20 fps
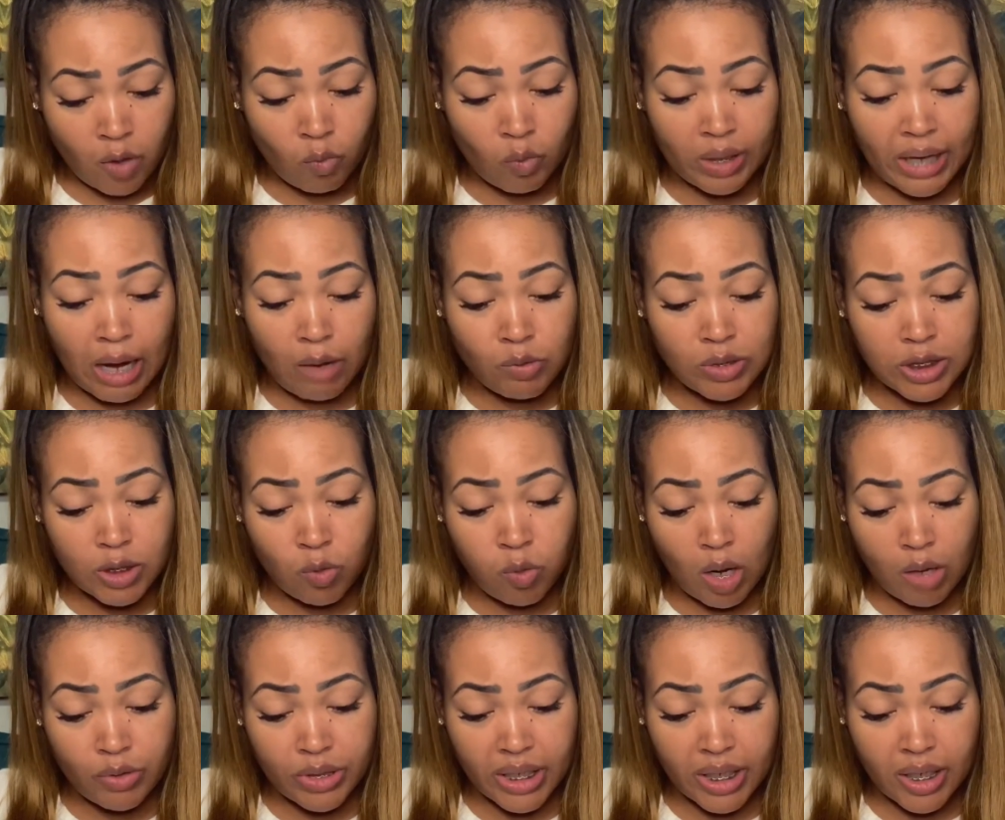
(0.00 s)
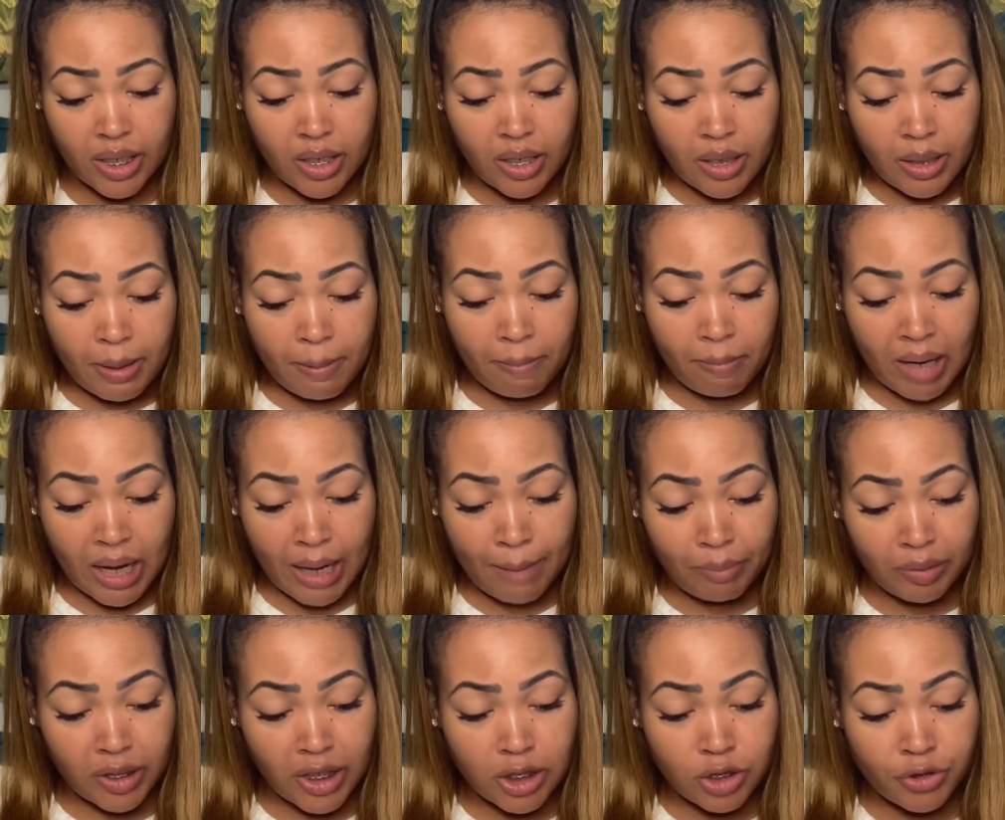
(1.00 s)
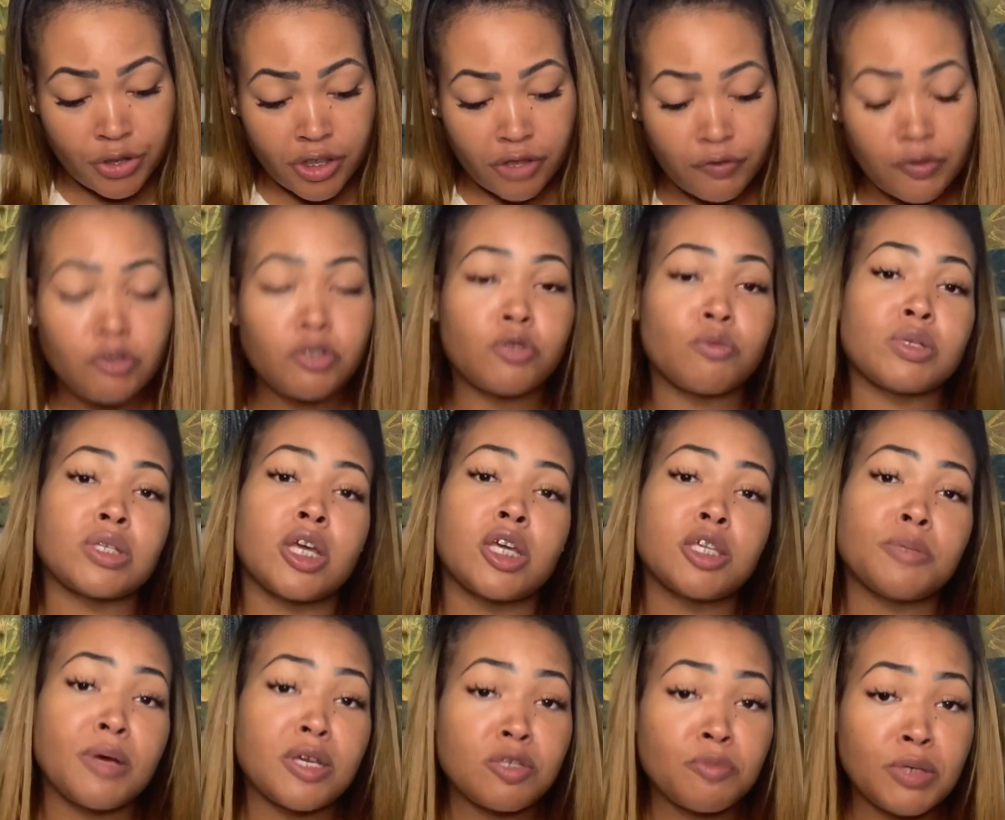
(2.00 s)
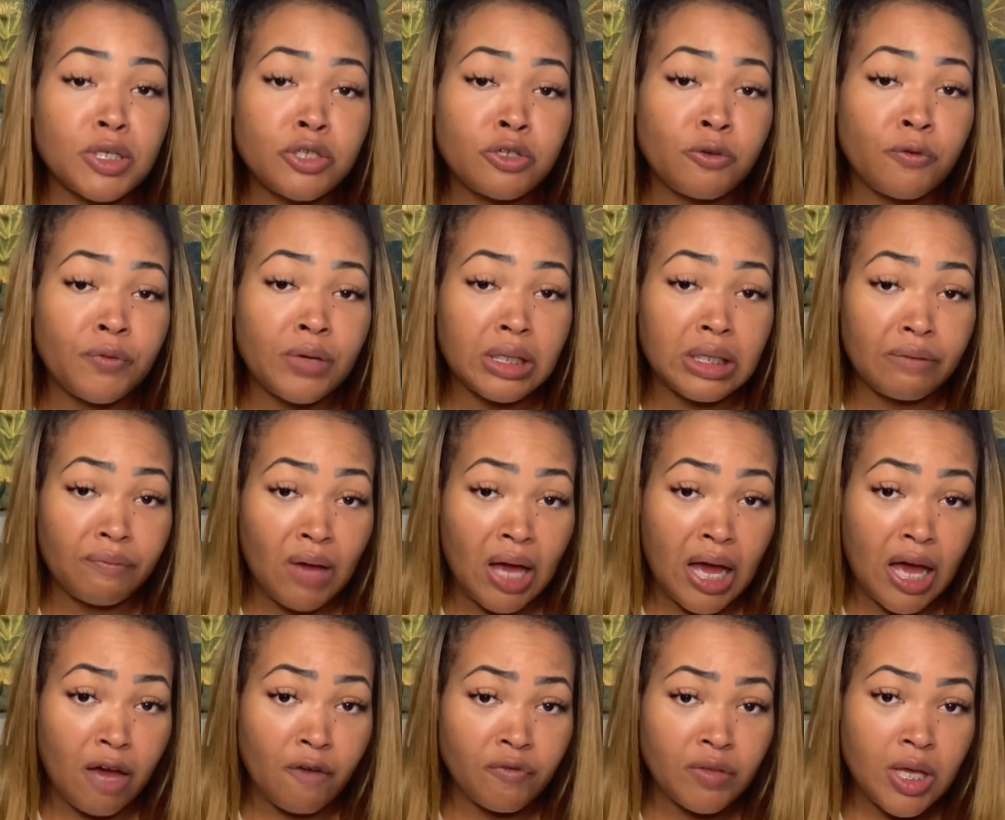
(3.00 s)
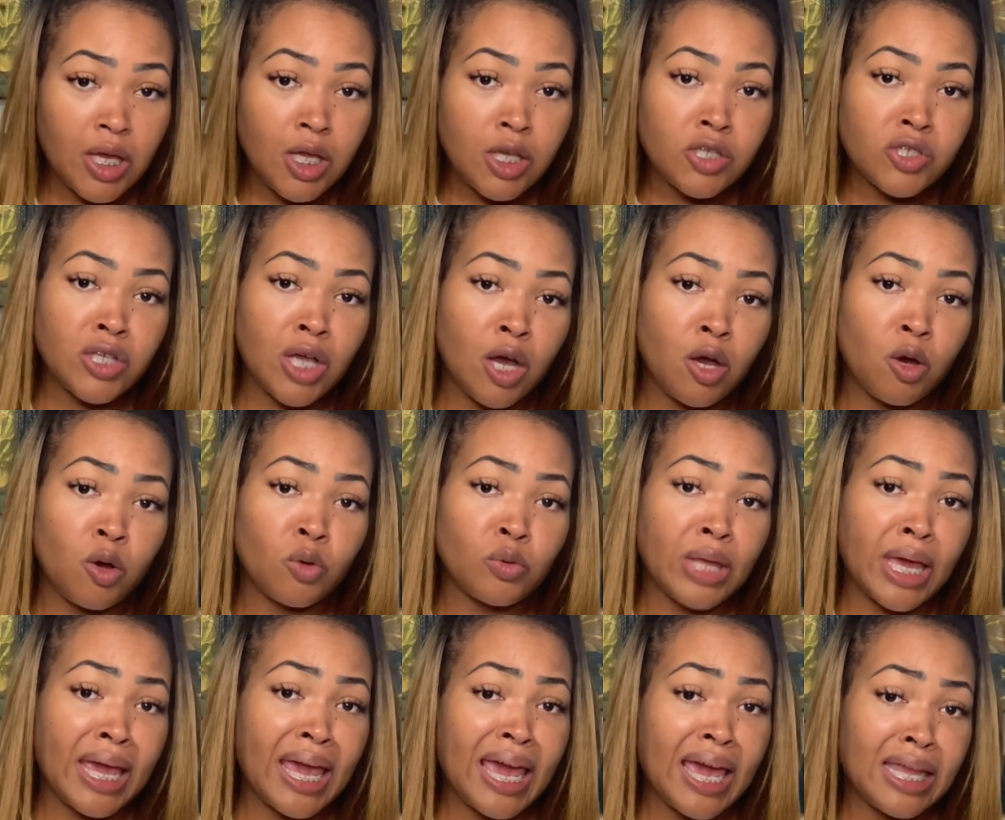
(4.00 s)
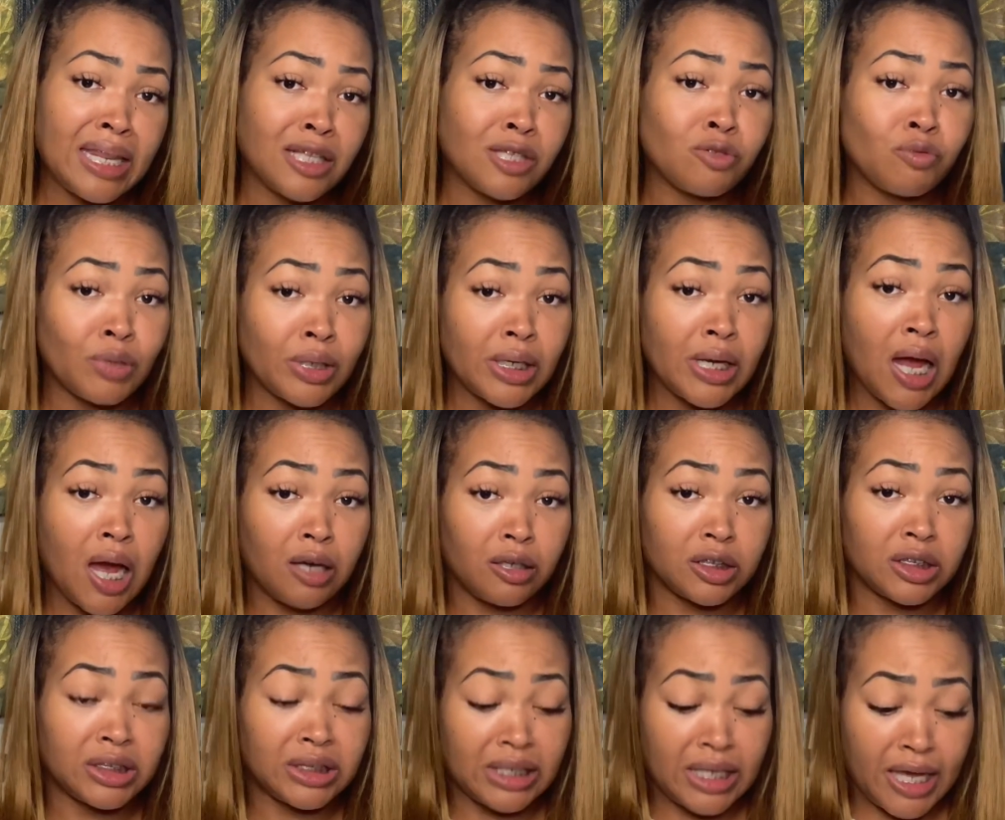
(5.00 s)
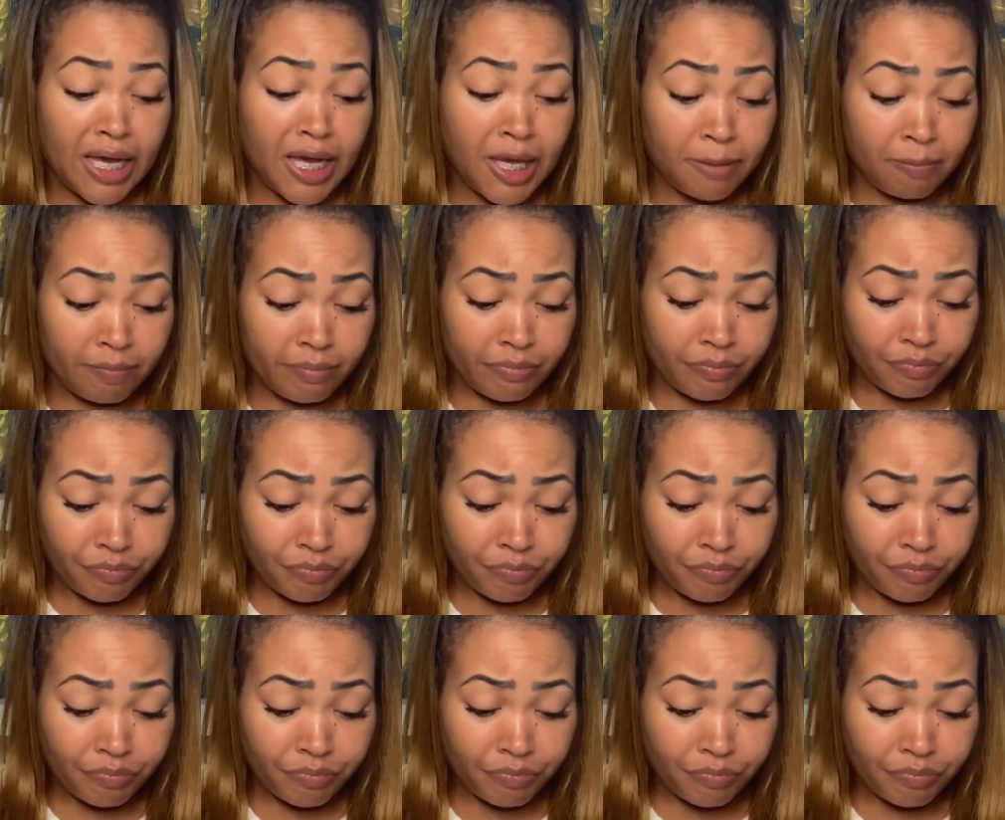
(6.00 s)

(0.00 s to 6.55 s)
When I was quoted, my blood transfusion was only supposed to be $255. So they added $20 to that.